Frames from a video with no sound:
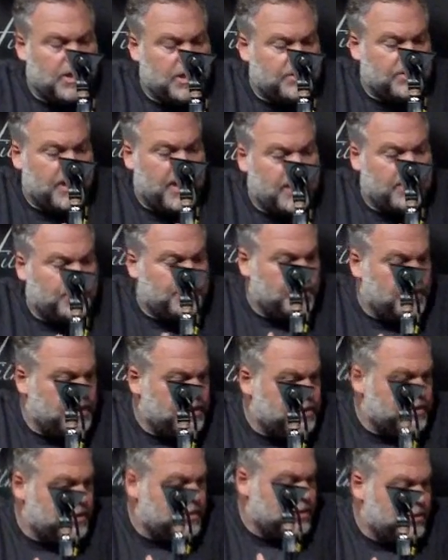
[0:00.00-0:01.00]
Los
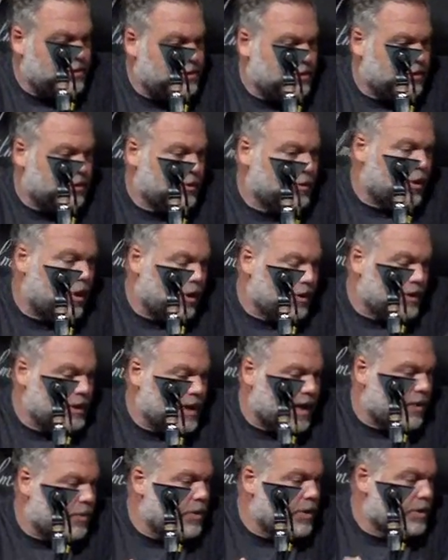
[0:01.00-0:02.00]
Angeles to all the
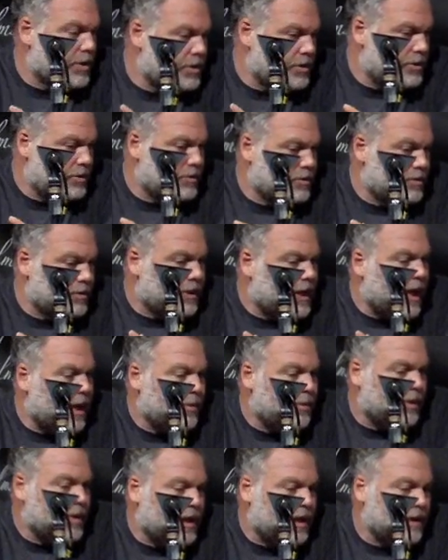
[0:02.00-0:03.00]
networks,
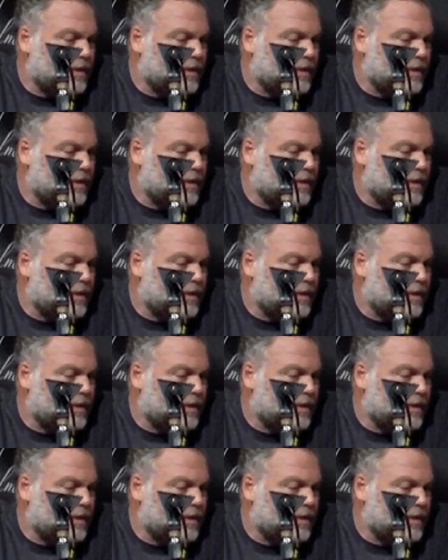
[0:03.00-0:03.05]
cable